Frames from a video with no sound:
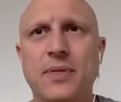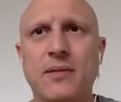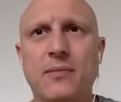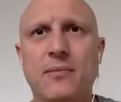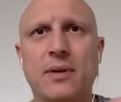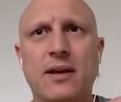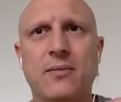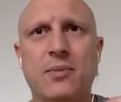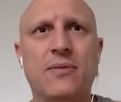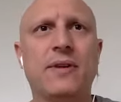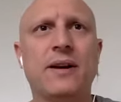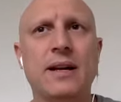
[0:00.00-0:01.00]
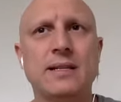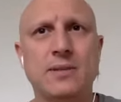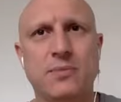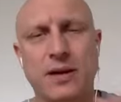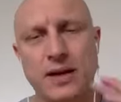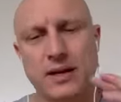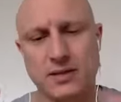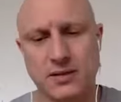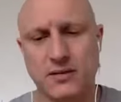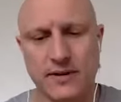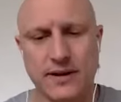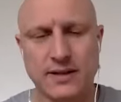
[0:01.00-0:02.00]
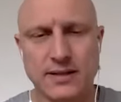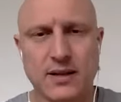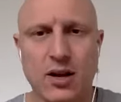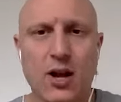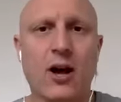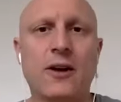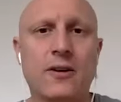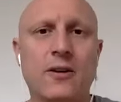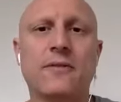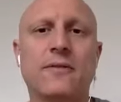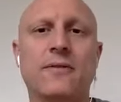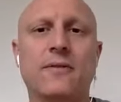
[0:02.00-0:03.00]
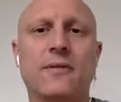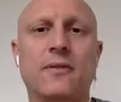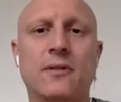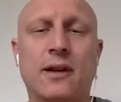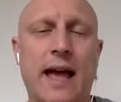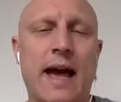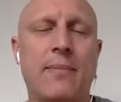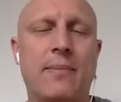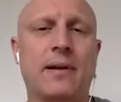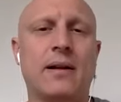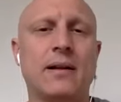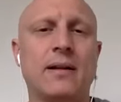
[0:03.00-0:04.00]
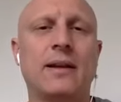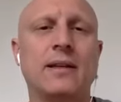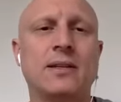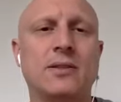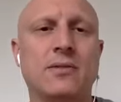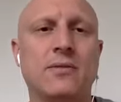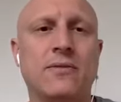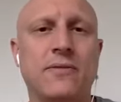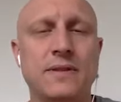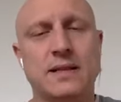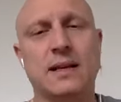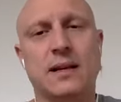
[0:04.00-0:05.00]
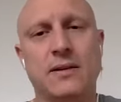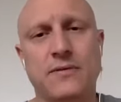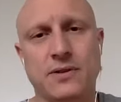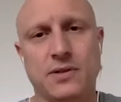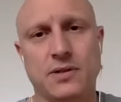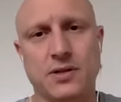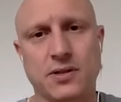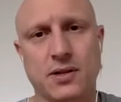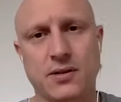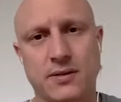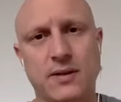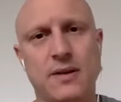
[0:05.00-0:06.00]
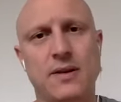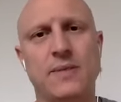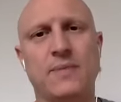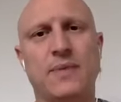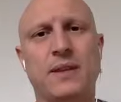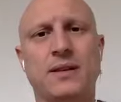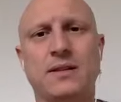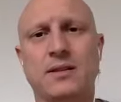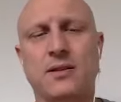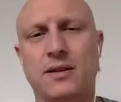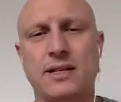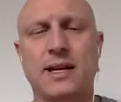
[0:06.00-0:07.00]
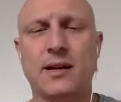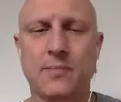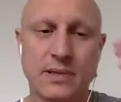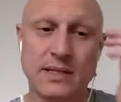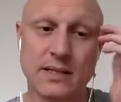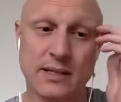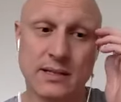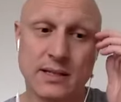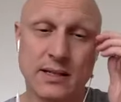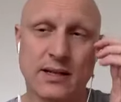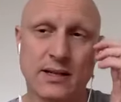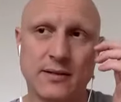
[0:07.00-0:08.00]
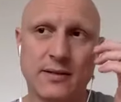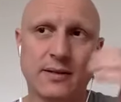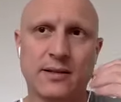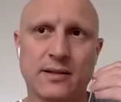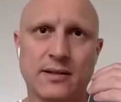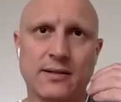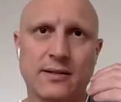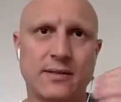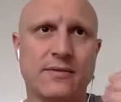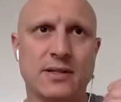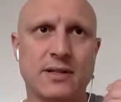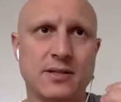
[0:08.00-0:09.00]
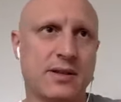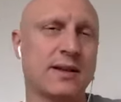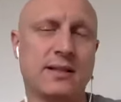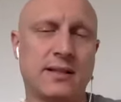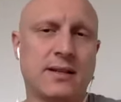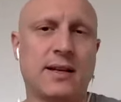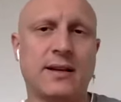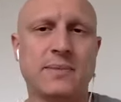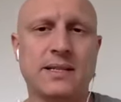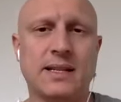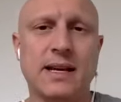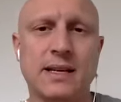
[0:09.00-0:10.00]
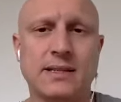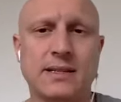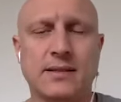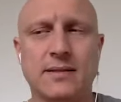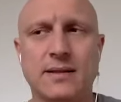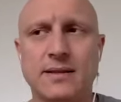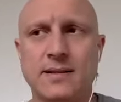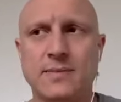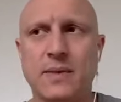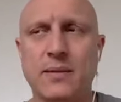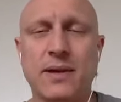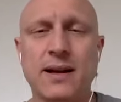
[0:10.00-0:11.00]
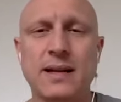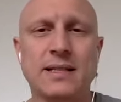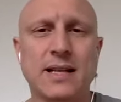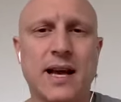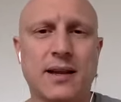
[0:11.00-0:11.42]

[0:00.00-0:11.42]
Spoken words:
we realized we needed to invest a lot of capital into physical infrastructure. And so the tech businesses here in San Francisco, as the name says, they're mainly tech.